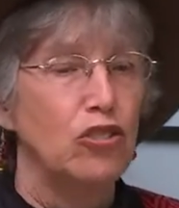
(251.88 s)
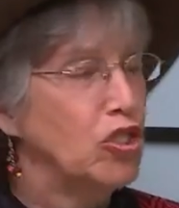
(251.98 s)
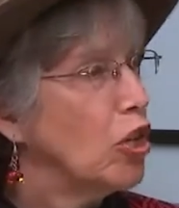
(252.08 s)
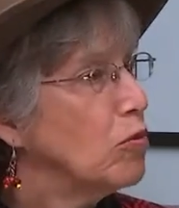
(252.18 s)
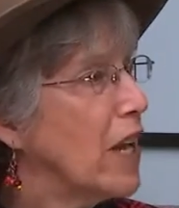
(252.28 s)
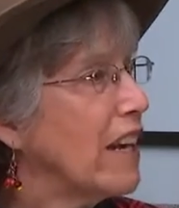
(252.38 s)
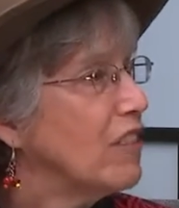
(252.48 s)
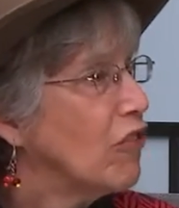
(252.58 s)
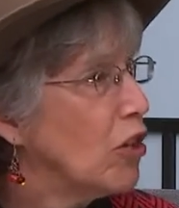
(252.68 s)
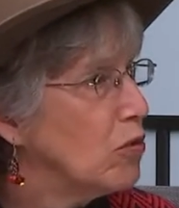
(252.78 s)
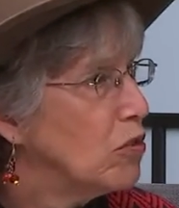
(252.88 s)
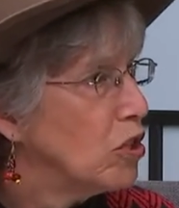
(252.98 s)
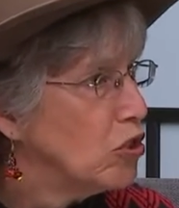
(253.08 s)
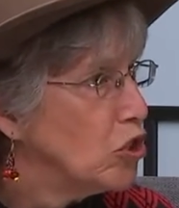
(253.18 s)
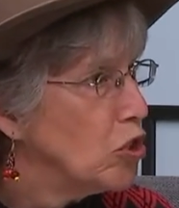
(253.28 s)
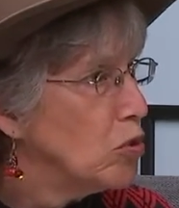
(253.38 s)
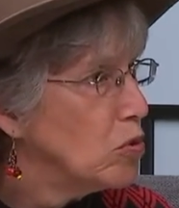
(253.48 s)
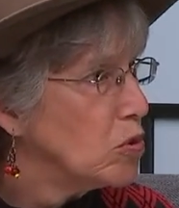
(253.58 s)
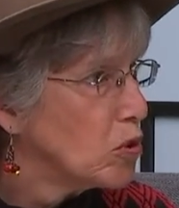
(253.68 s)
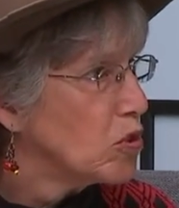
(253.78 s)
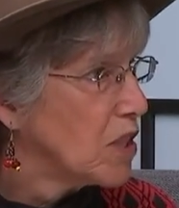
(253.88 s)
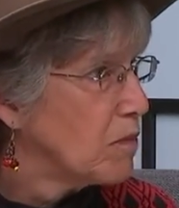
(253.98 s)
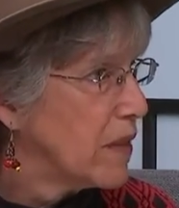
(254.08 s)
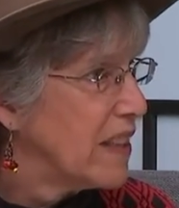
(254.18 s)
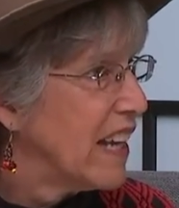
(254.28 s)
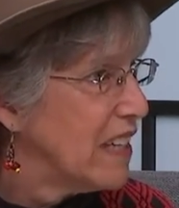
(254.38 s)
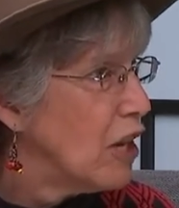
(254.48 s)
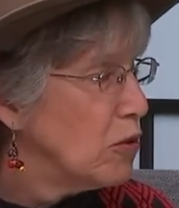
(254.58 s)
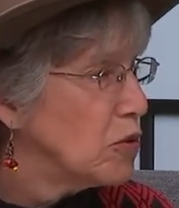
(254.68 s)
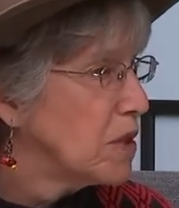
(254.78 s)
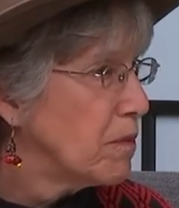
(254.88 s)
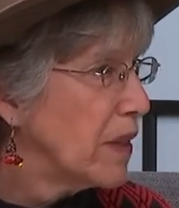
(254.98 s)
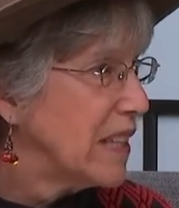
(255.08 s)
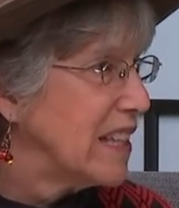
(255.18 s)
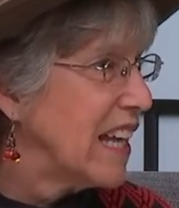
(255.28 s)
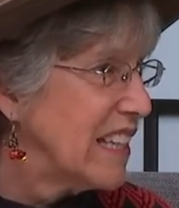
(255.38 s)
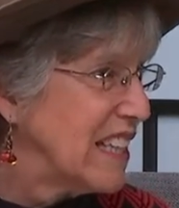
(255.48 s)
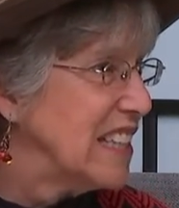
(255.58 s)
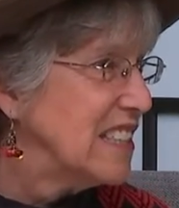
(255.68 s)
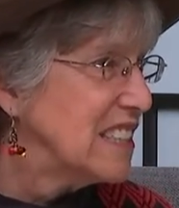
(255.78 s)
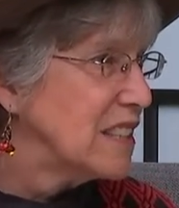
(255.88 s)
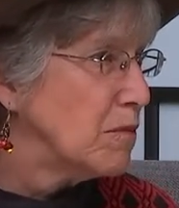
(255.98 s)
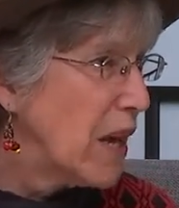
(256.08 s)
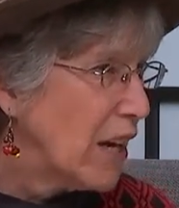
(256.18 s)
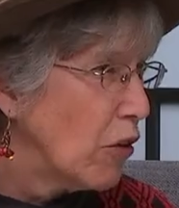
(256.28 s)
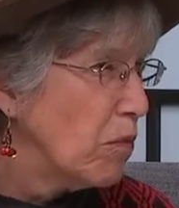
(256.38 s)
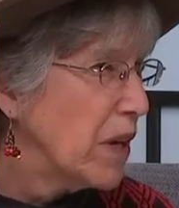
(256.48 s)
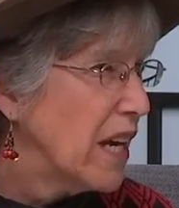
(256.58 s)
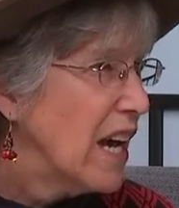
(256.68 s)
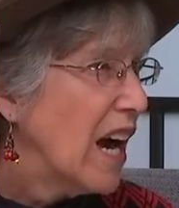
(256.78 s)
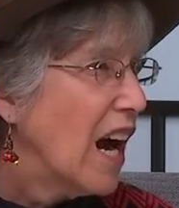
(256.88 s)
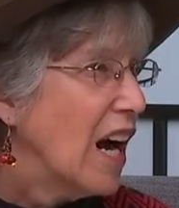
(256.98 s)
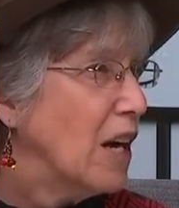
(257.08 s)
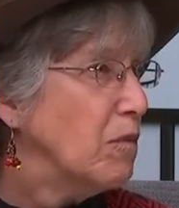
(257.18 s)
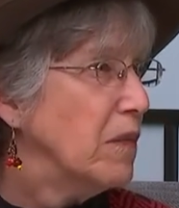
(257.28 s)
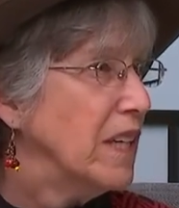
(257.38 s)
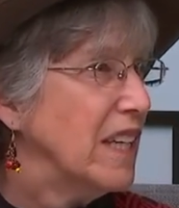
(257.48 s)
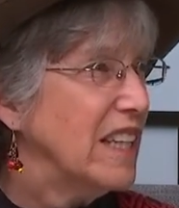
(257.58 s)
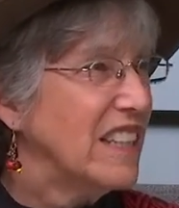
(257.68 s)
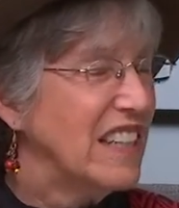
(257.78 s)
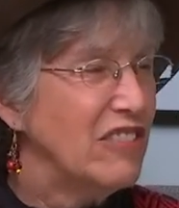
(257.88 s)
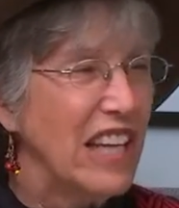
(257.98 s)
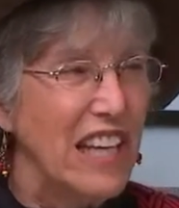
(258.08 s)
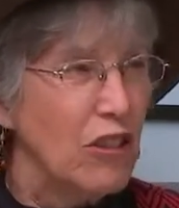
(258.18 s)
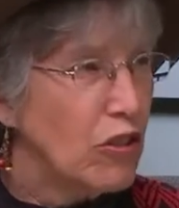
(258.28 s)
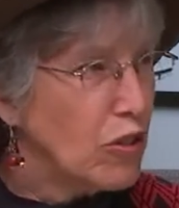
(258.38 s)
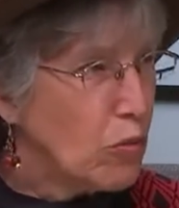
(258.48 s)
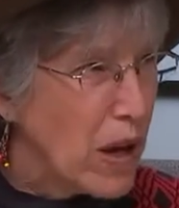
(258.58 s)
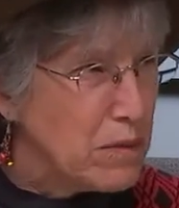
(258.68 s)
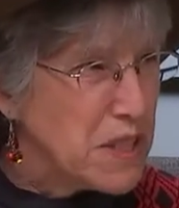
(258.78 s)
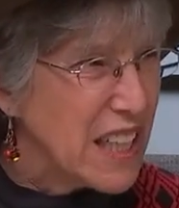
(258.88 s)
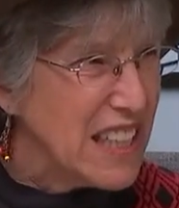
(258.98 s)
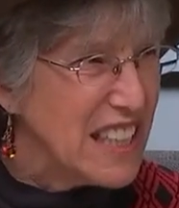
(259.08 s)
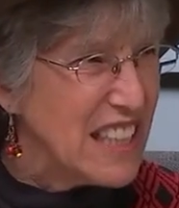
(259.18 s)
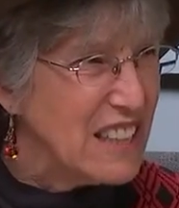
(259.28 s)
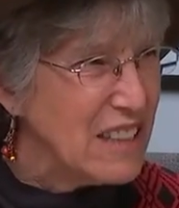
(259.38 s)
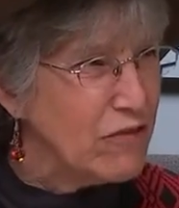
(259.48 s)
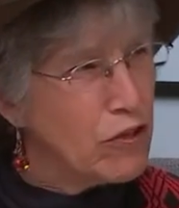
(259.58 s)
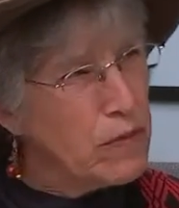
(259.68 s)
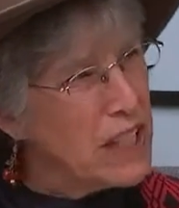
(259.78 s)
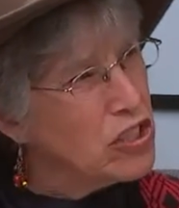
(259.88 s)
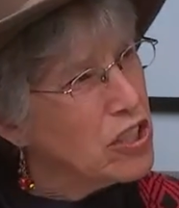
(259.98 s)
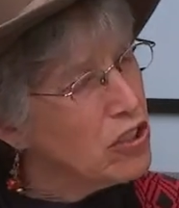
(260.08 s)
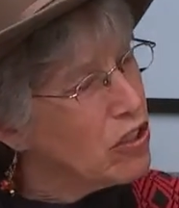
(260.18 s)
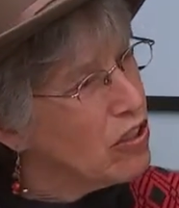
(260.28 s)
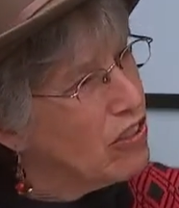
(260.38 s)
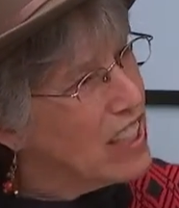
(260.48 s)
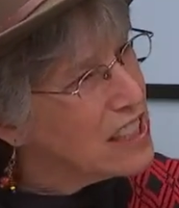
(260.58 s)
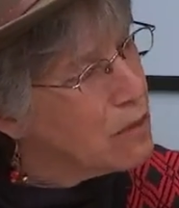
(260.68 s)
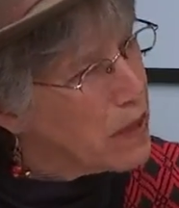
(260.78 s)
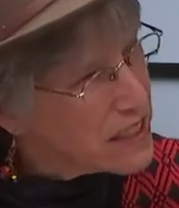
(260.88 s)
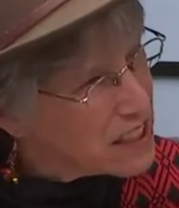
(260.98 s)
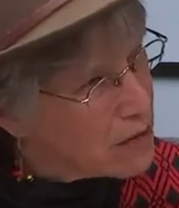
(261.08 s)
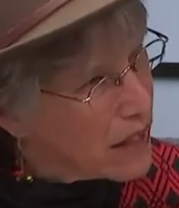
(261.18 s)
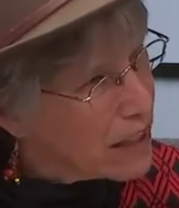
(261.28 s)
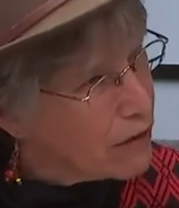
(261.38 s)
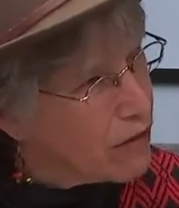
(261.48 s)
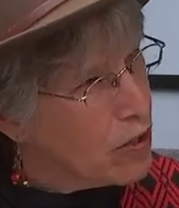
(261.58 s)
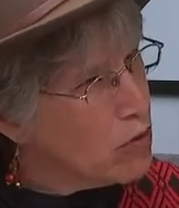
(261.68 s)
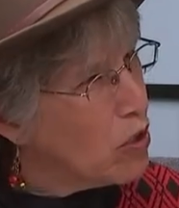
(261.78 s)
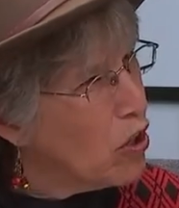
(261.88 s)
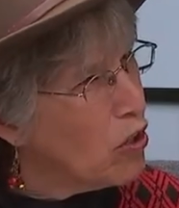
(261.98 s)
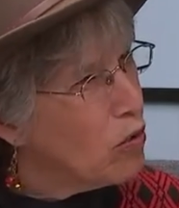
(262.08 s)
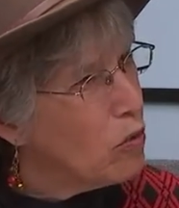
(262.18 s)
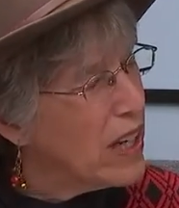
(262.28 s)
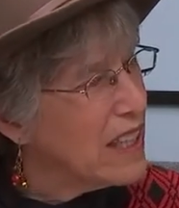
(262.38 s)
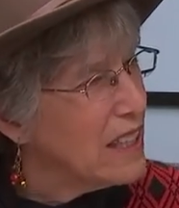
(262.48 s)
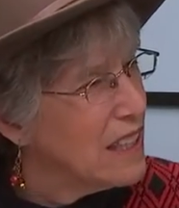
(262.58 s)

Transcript: joe down the road could use or something they know somebody that needs some help mm-hmm. um, could they get on the website and get information or is it best to make a phone call it's what